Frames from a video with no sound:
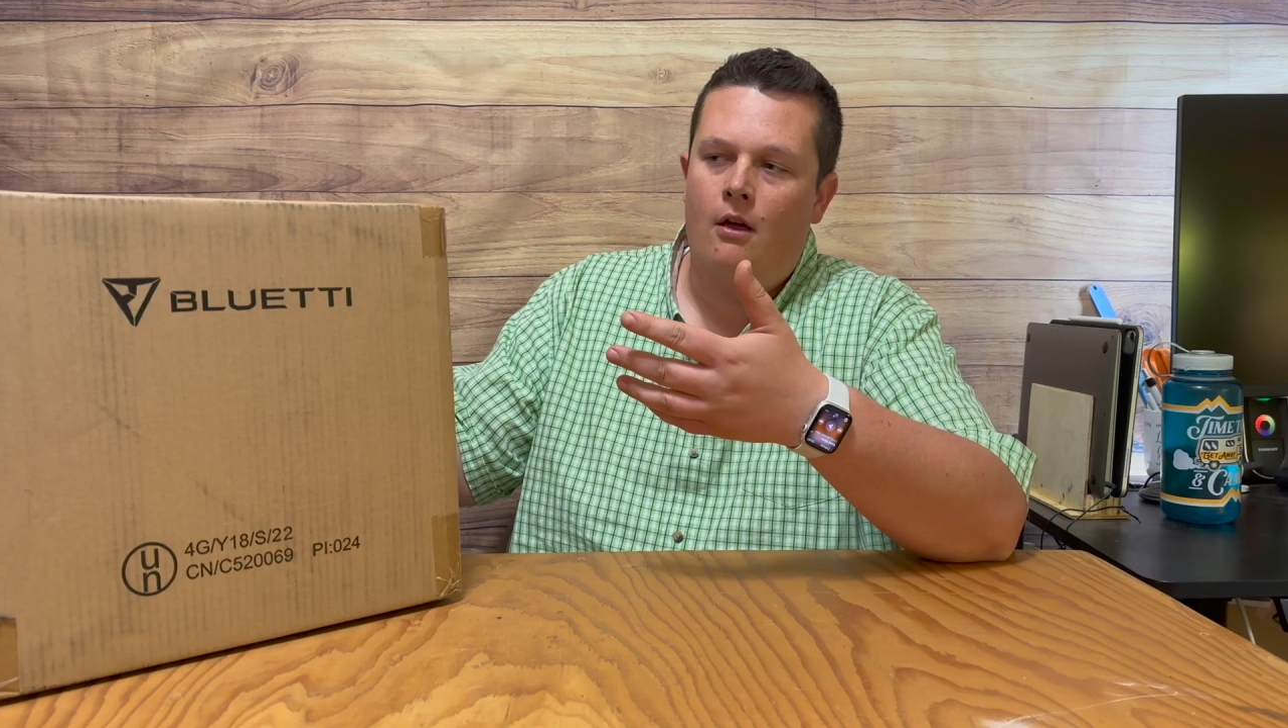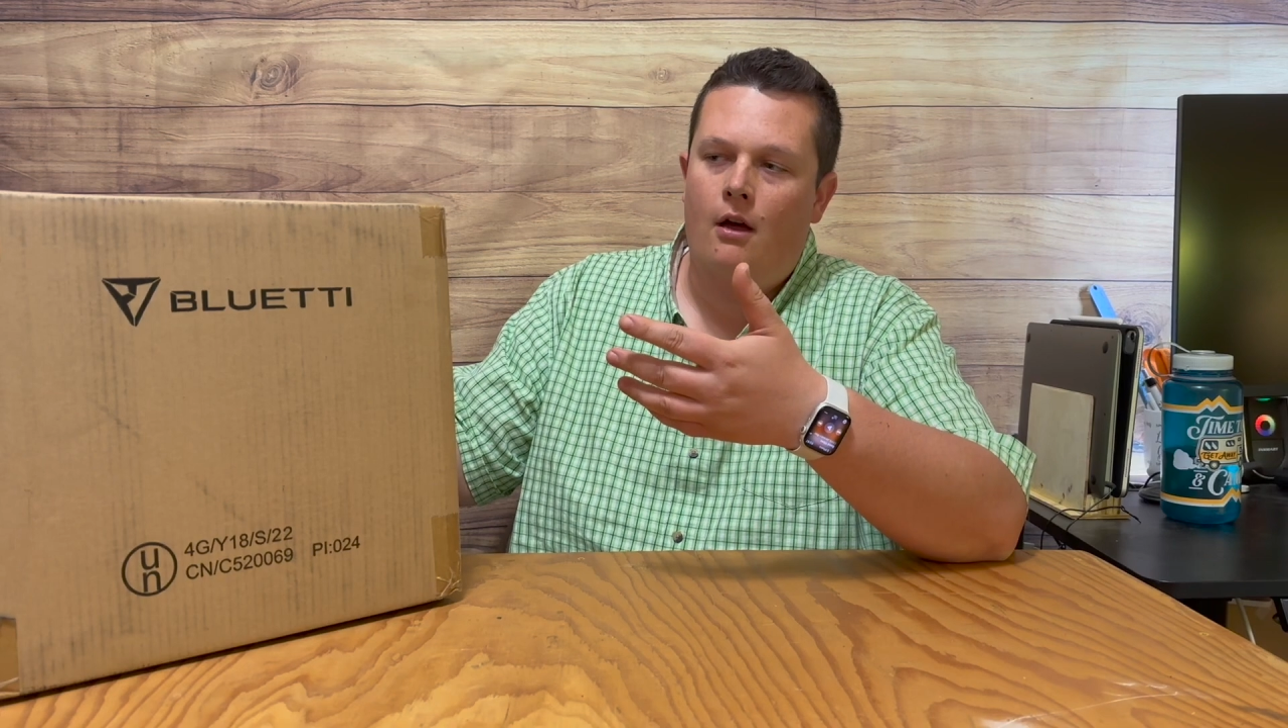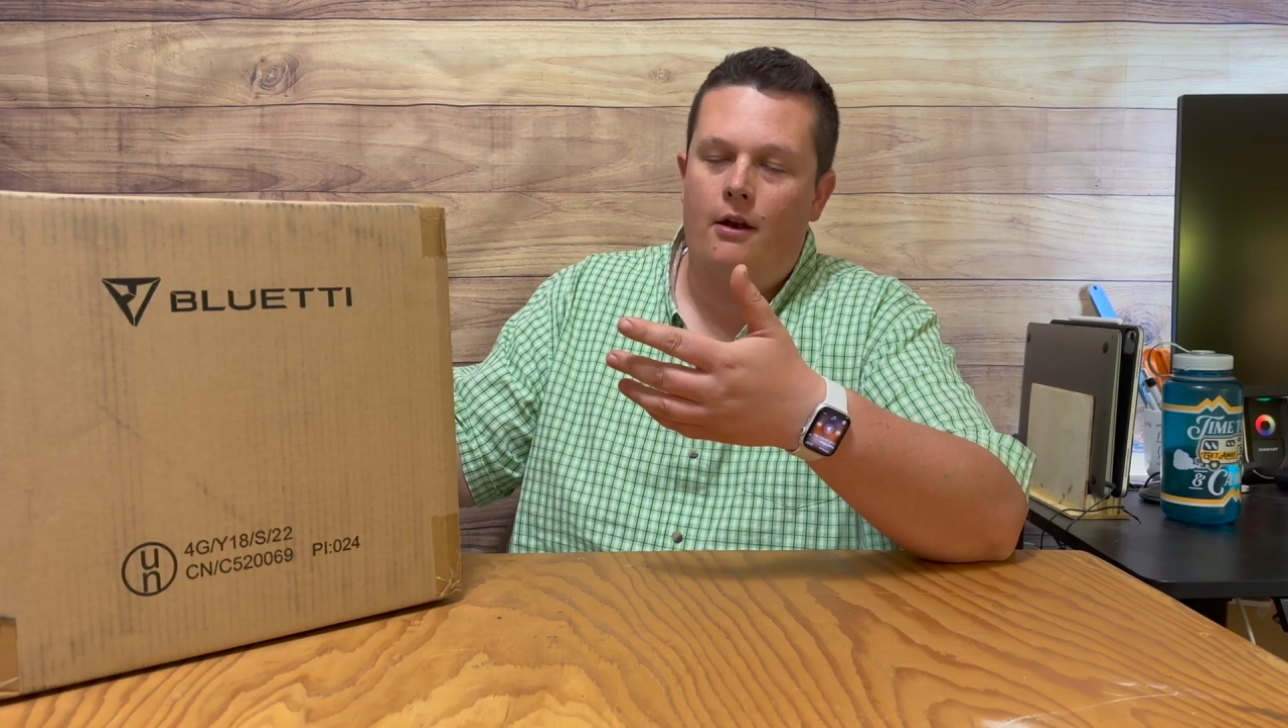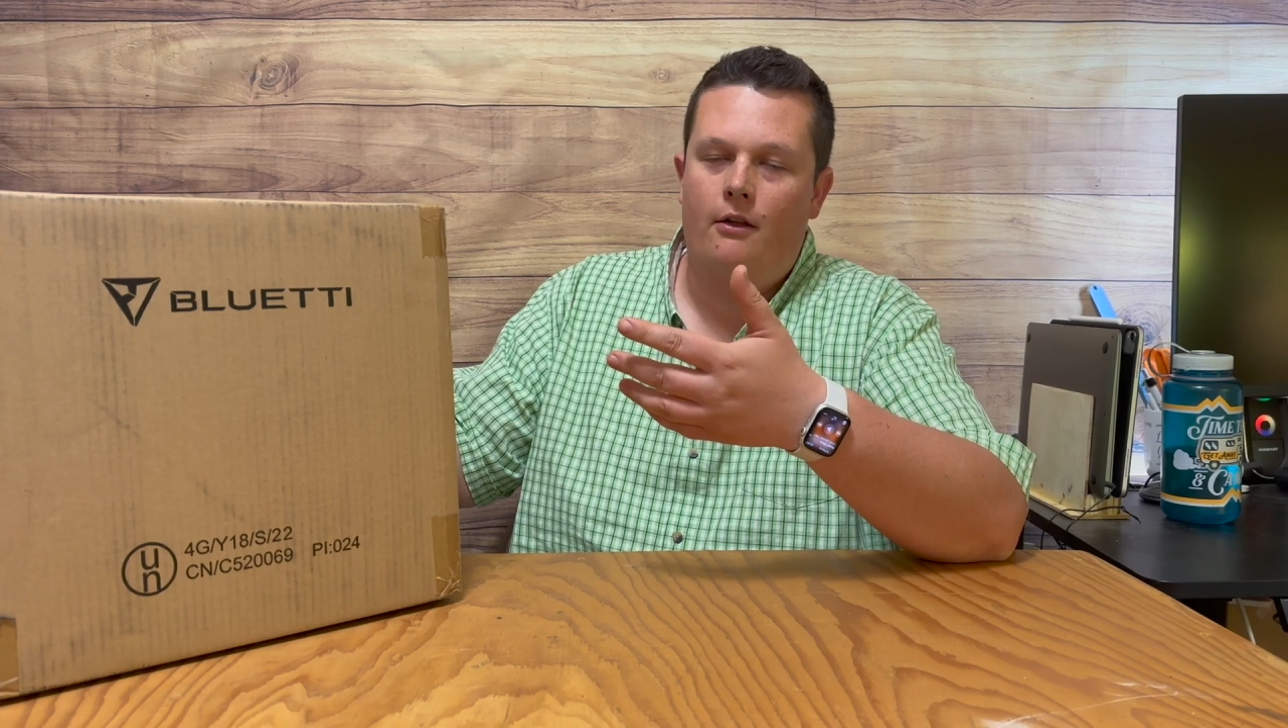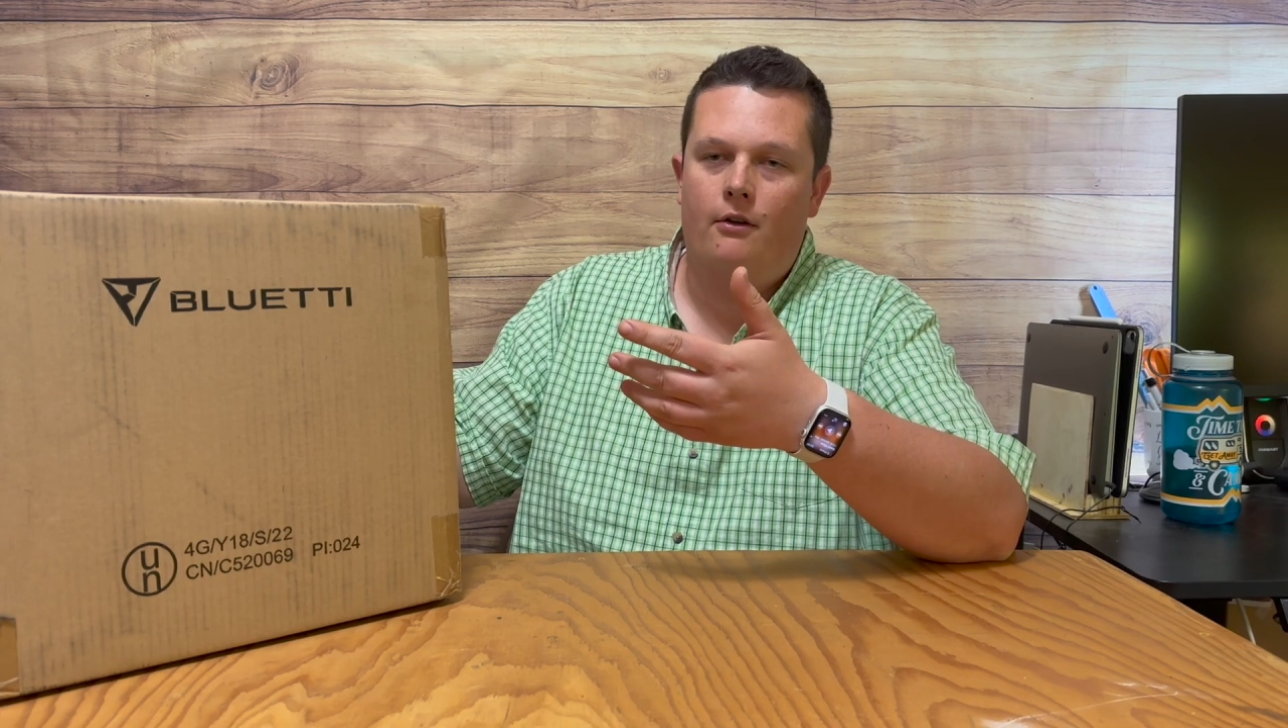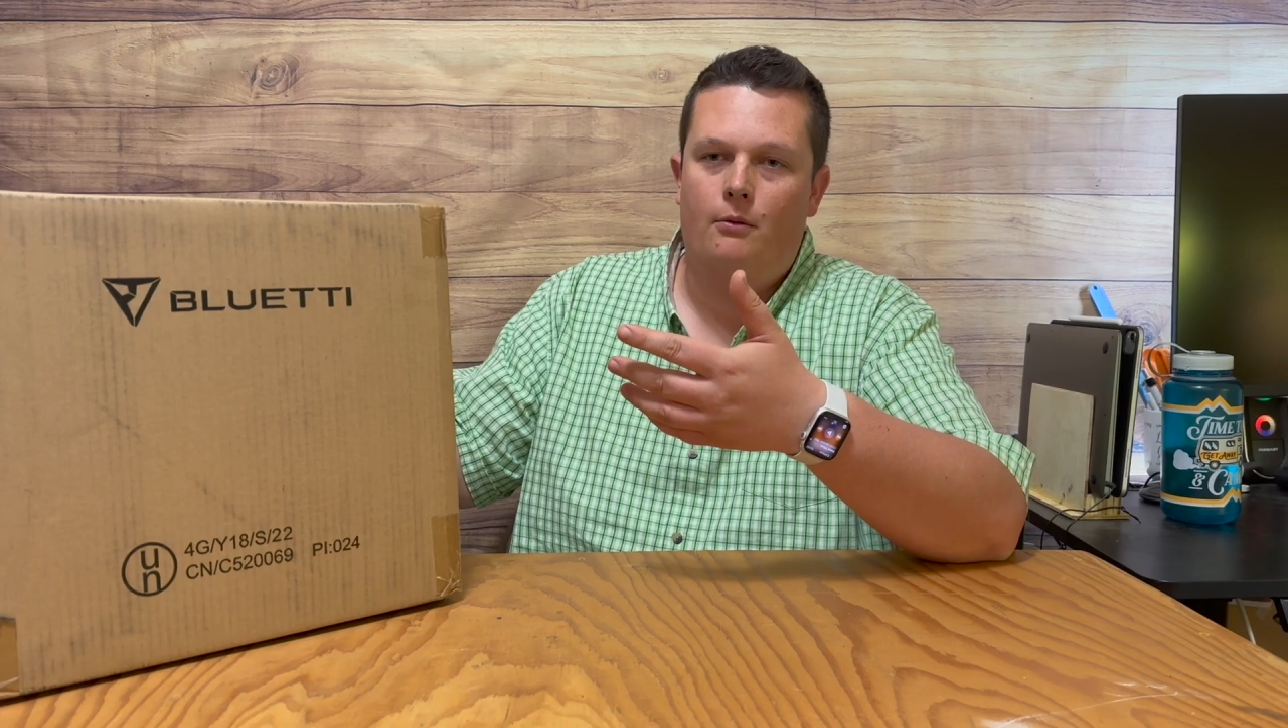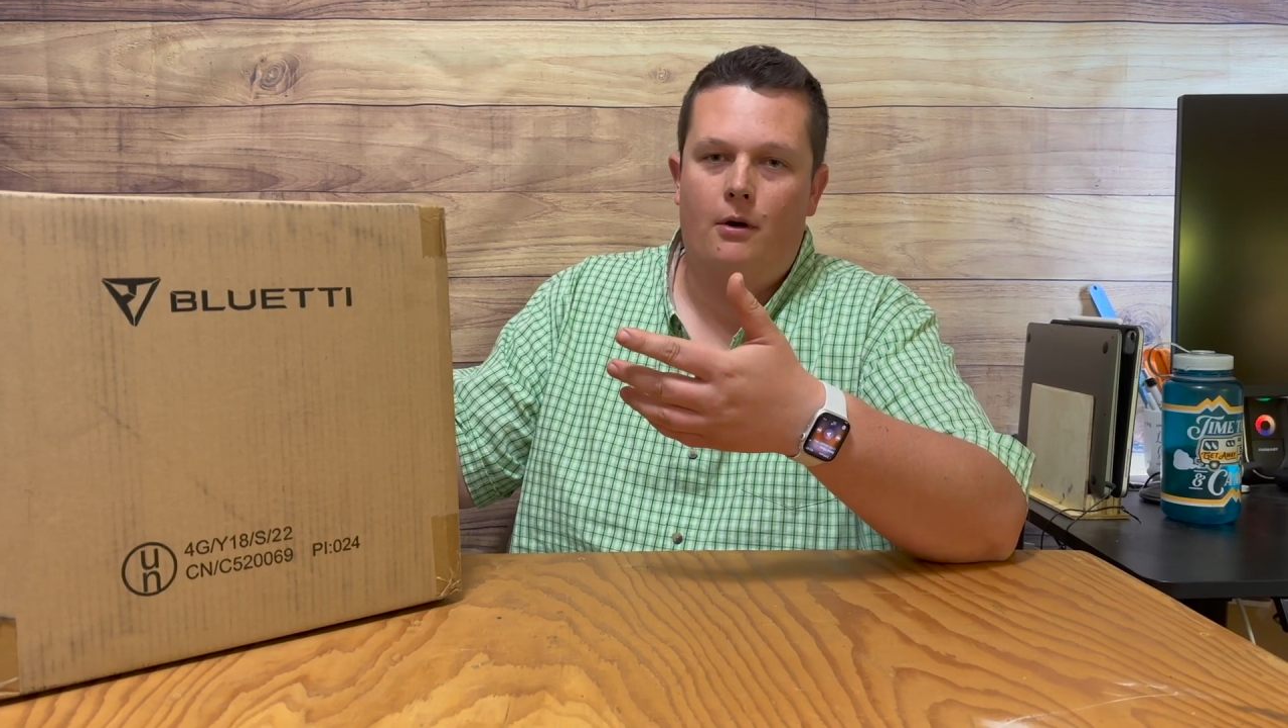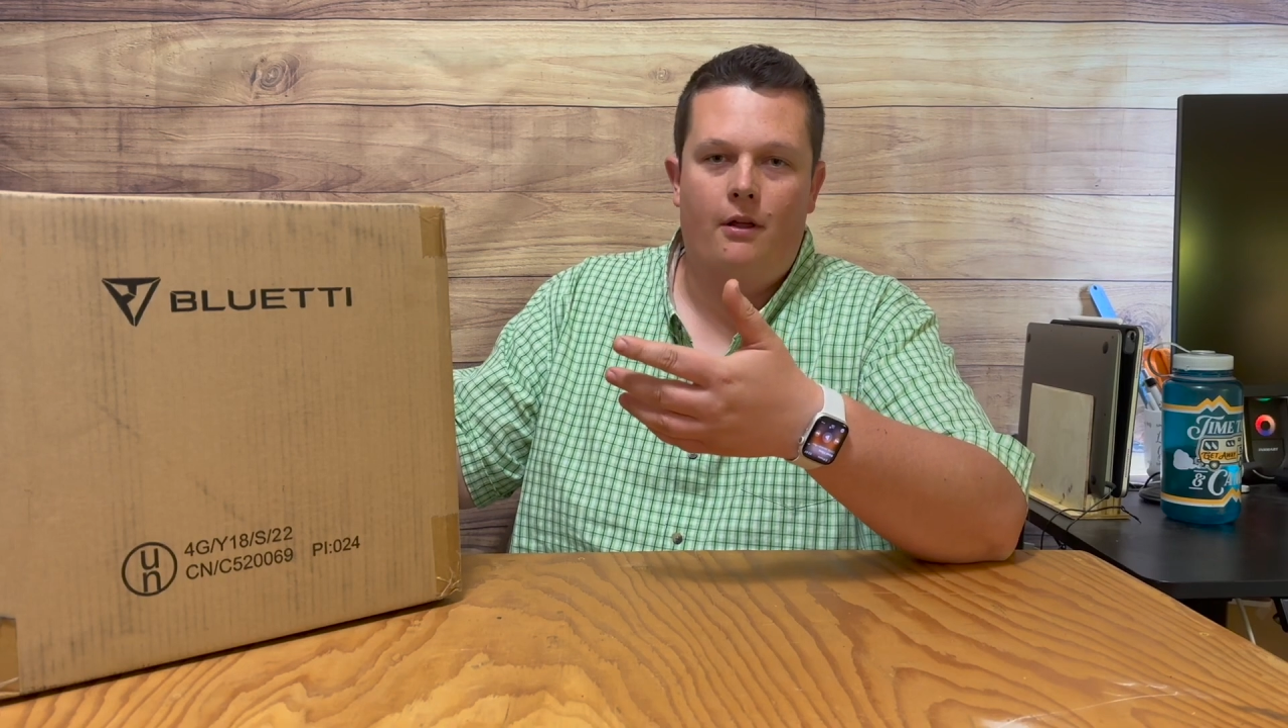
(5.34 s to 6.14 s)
another one of